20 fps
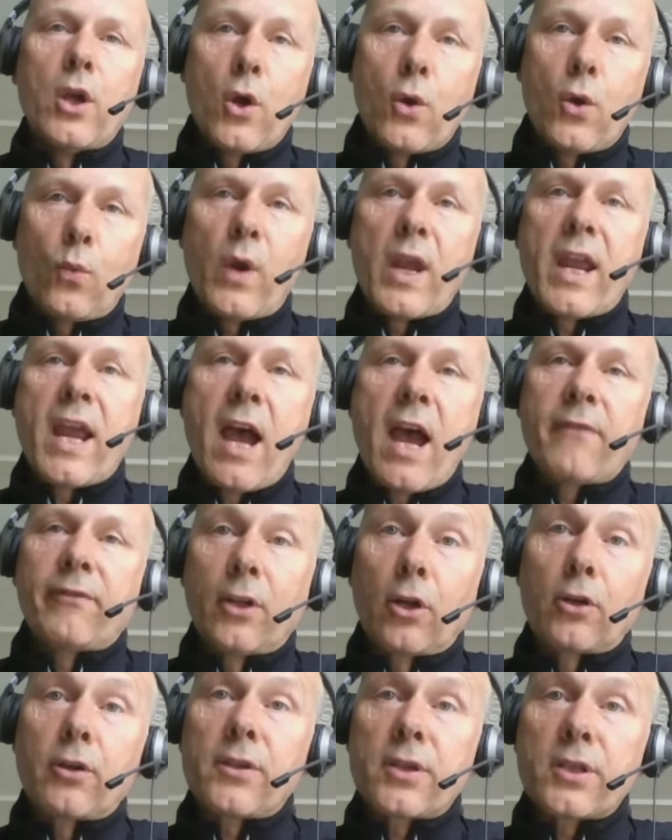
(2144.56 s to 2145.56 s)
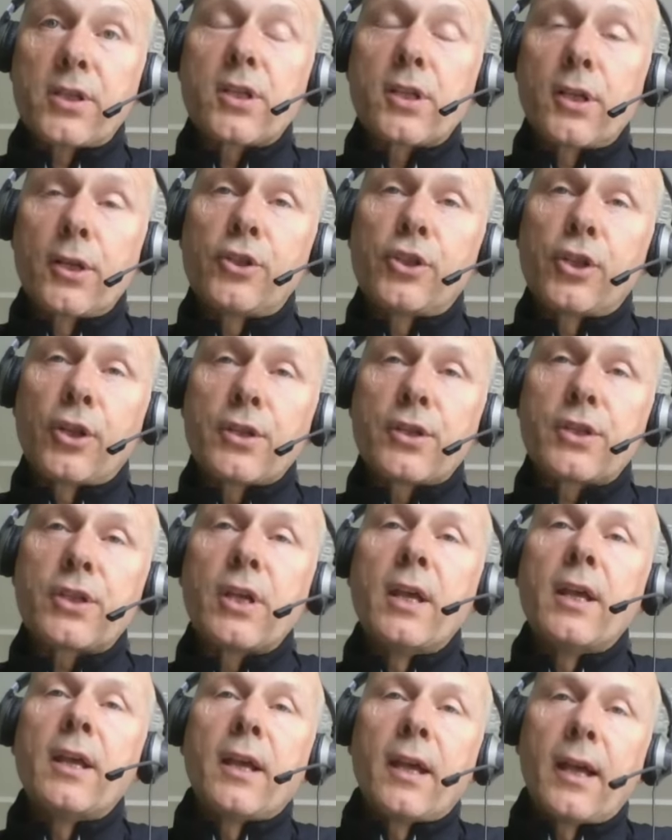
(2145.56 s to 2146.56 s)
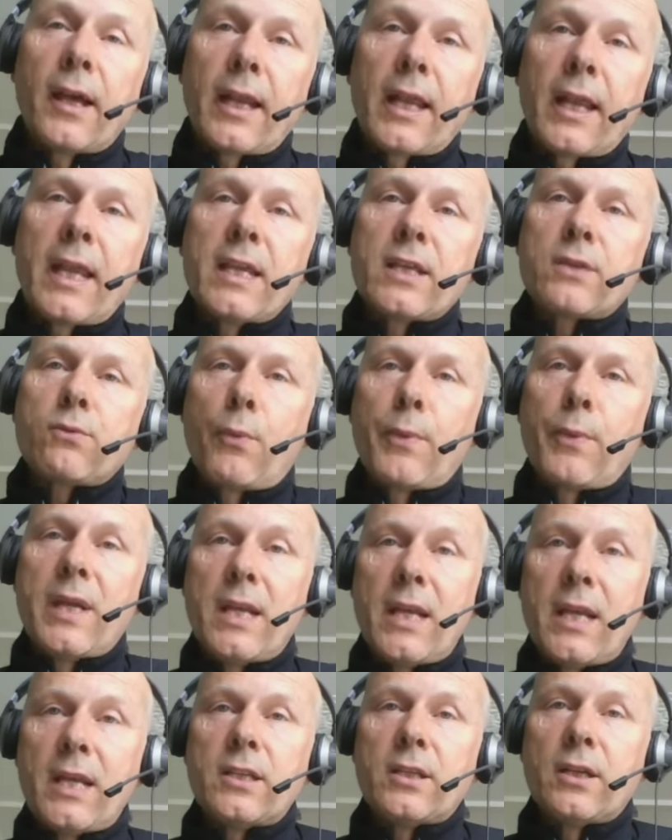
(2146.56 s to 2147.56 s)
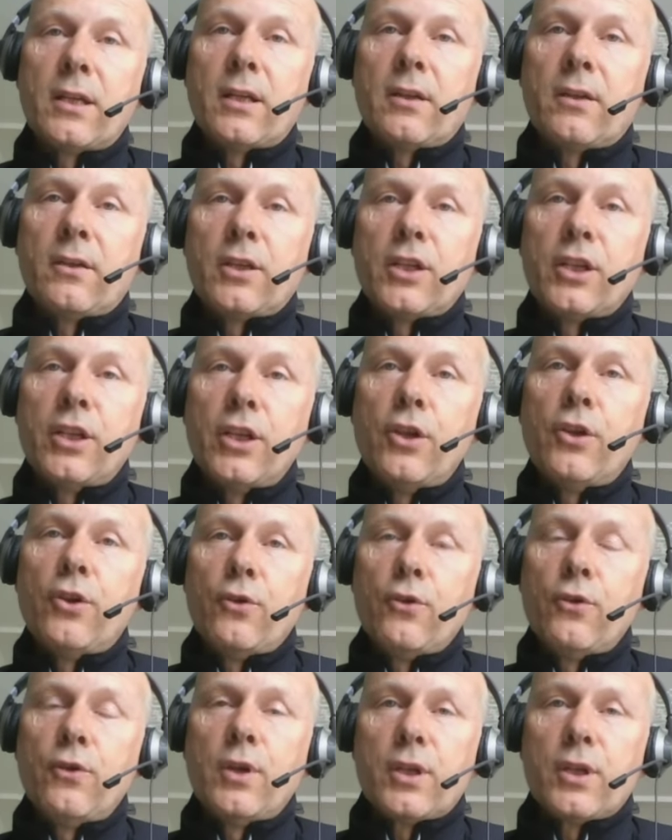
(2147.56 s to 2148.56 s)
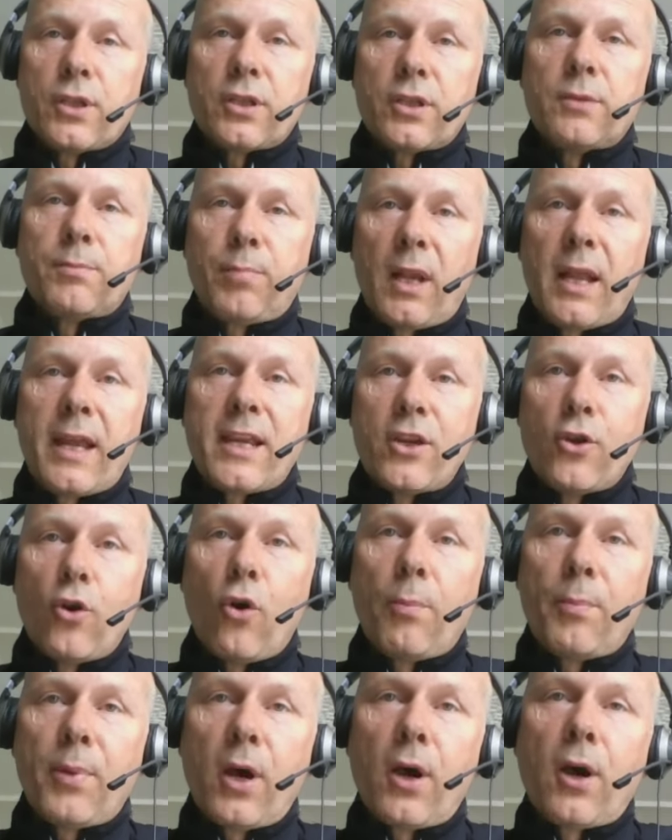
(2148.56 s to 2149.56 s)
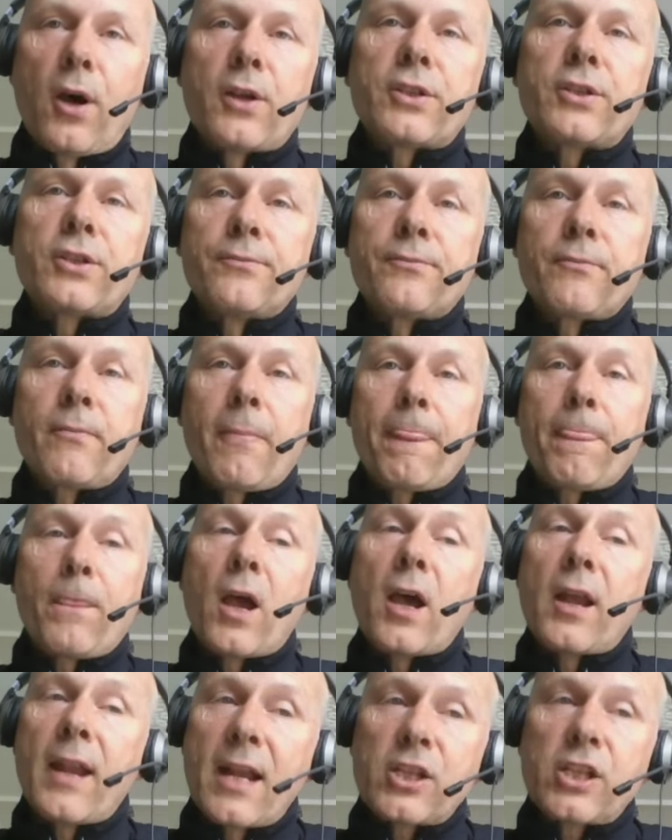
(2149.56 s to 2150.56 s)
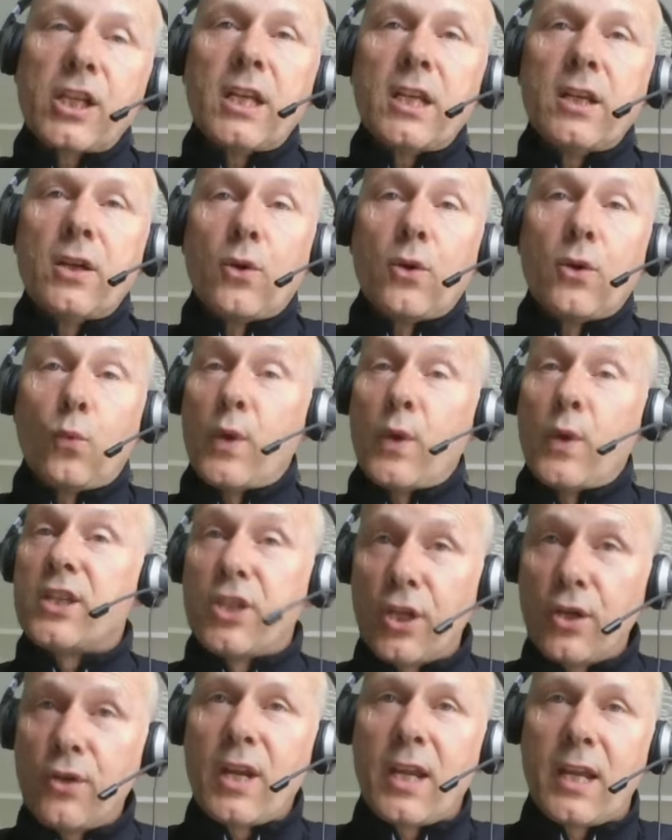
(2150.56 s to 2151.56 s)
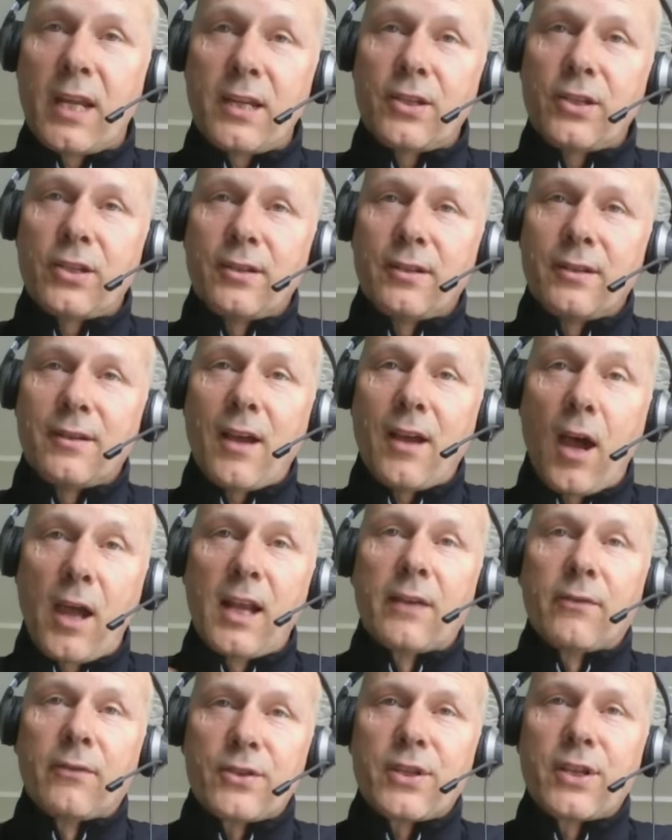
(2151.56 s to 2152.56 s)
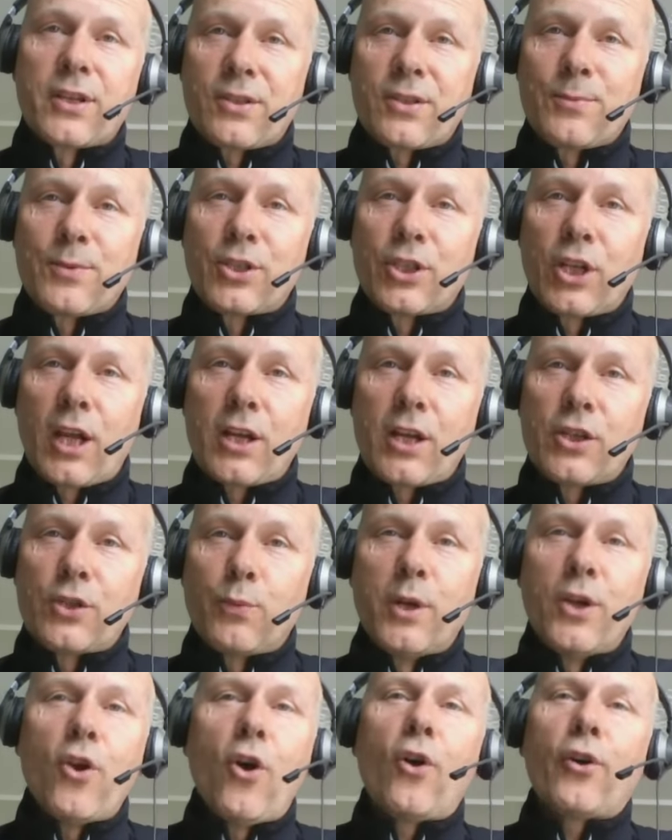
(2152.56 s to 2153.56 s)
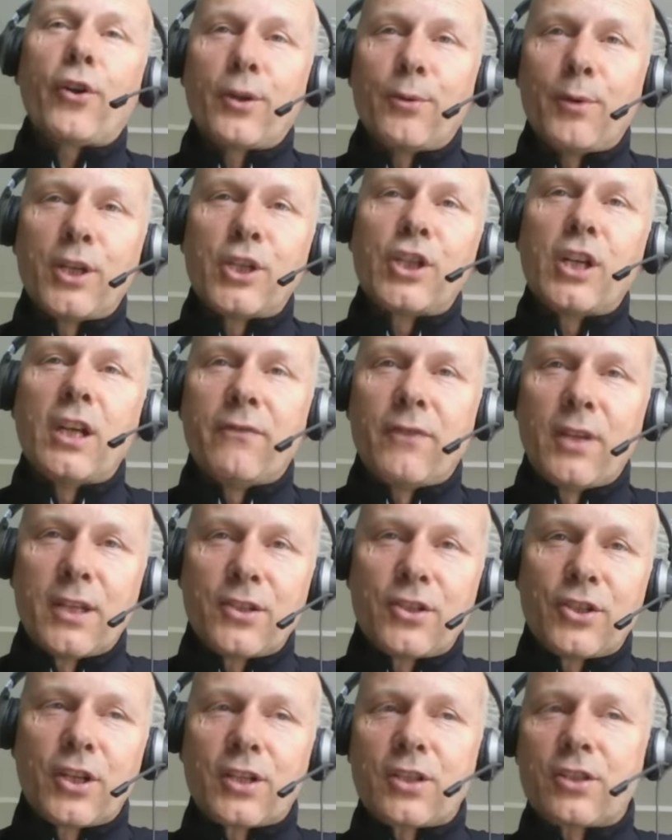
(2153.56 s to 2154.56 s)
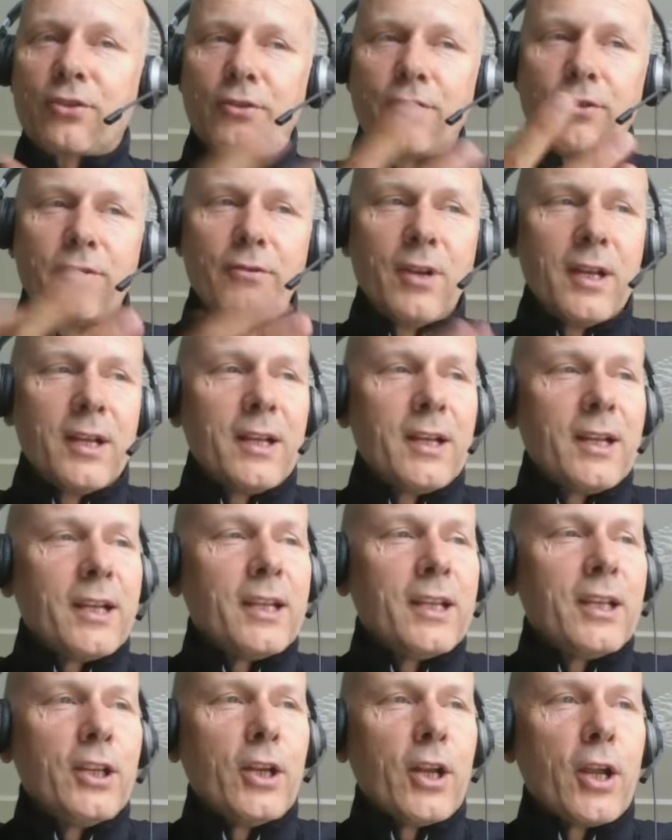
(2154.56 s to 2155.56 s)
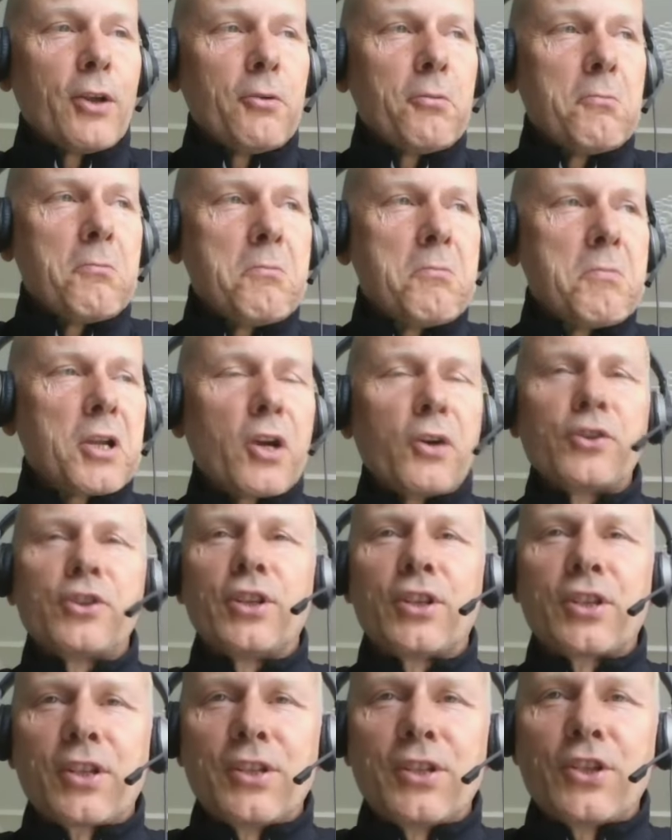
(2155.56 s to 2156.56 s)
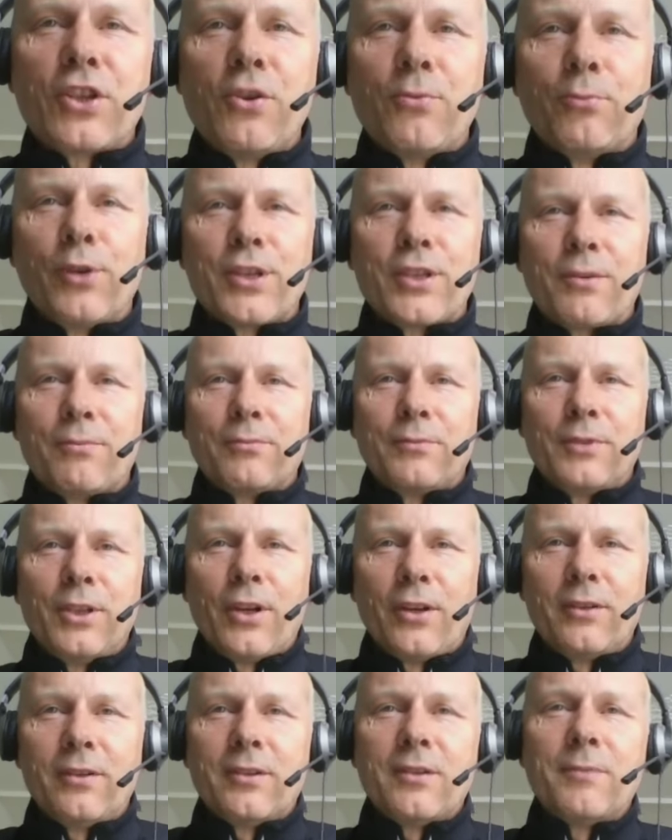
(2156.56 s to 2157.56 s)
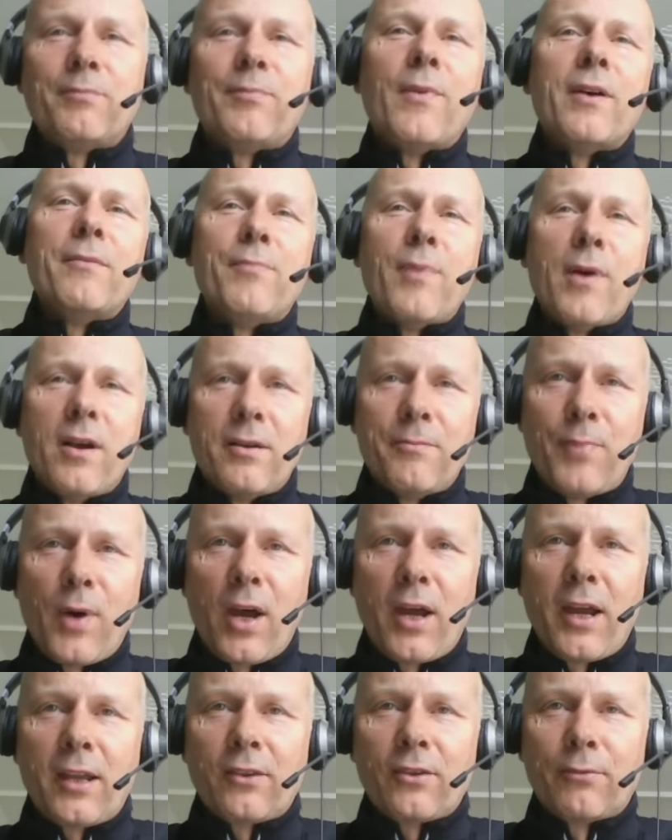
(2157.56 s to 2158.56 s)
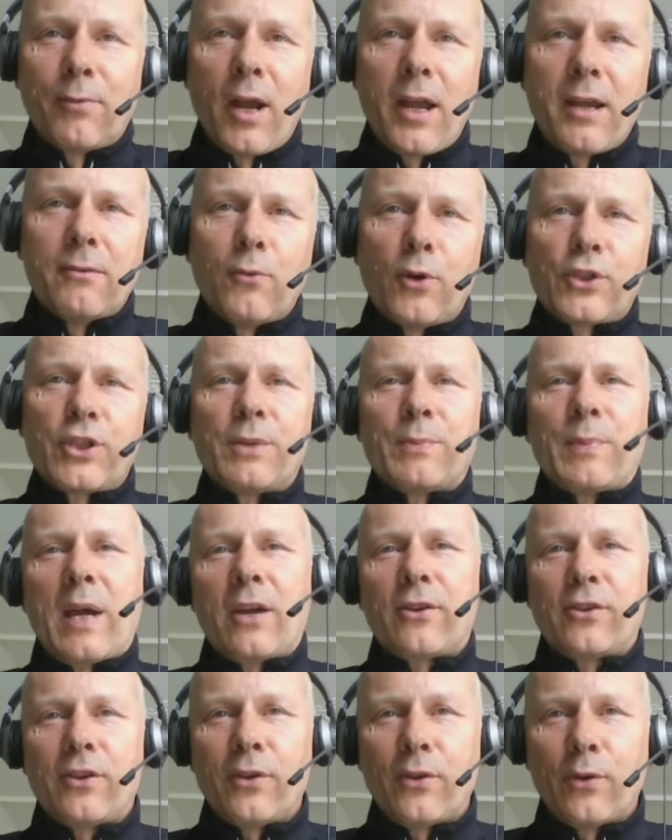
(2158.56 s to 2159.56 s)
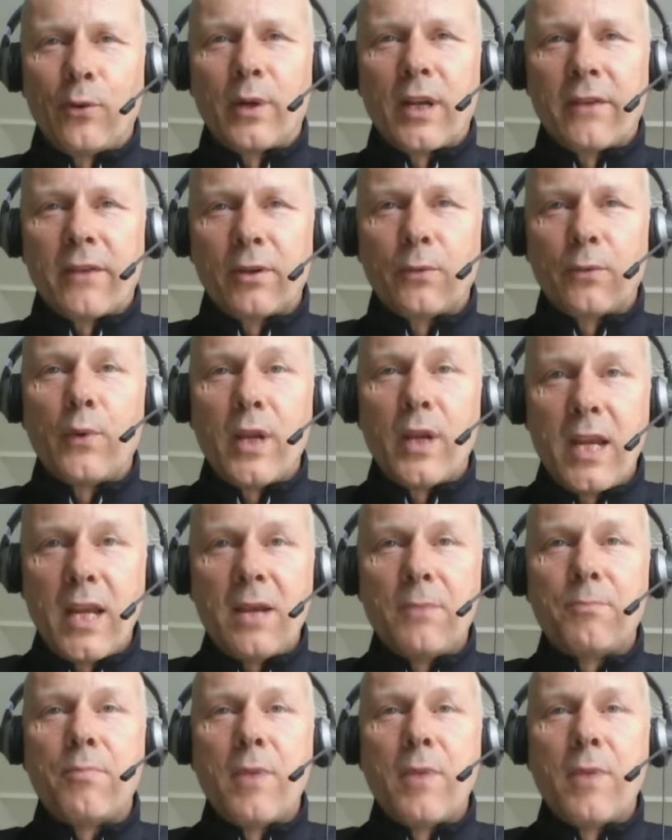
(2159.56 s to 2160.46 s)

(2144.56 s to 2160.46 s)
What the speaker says: we have a lot of the solutions, and here's what we need you to play your part. And actually, we do need high-level systems change. We're not going to achieve this just through, conscious consumerism, buying the right washing powder or whatever. We need